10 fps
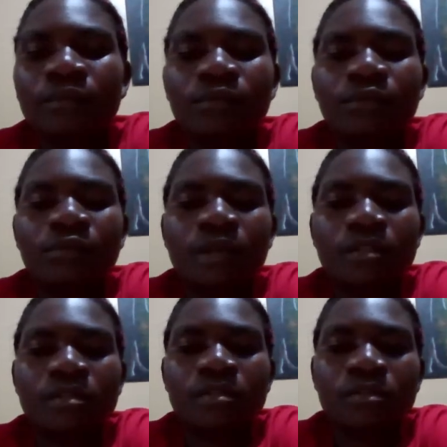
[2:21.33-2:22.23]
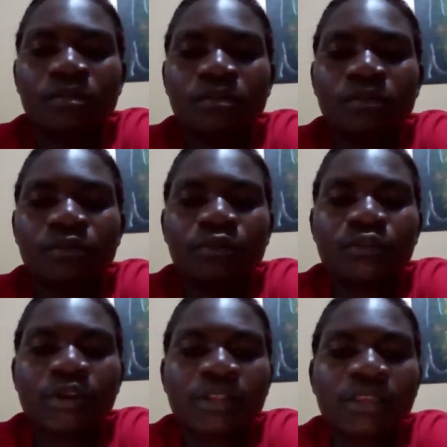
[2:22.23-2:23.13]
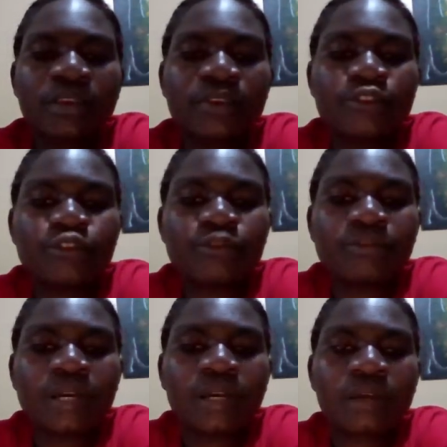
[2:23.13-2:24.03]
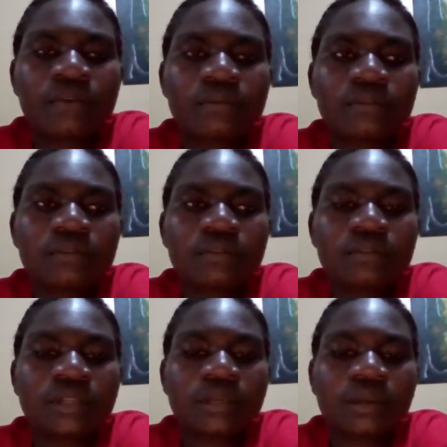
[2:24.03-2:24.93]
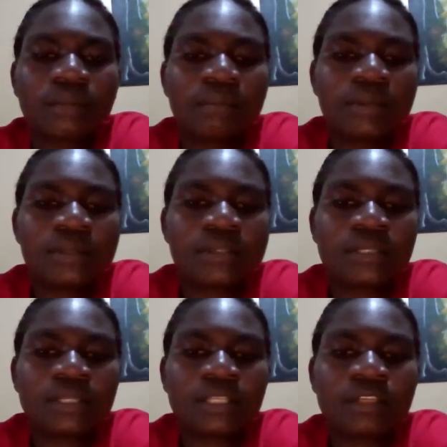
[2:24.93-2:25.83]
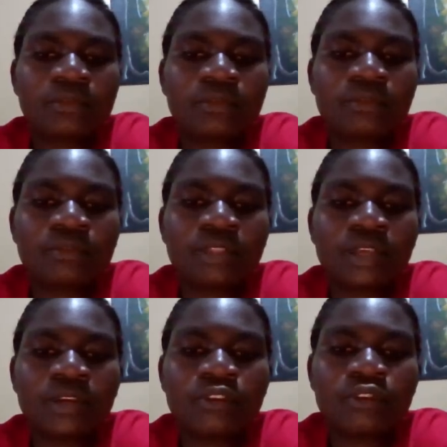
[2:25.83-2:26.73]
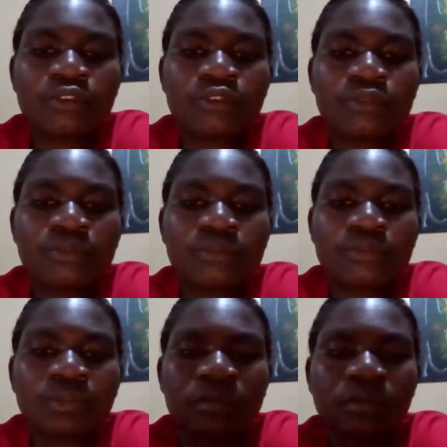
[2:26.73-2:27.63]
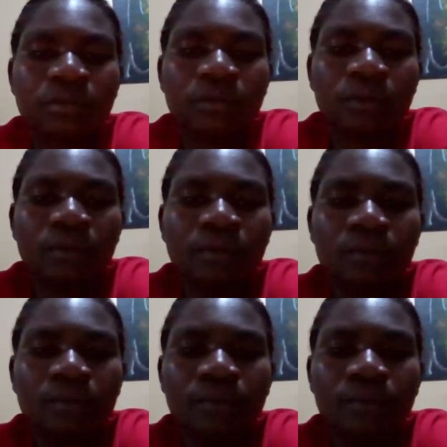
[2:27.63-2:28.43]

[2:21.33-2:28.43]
if you want to create the YouTube account, basically you go to the youtube.com,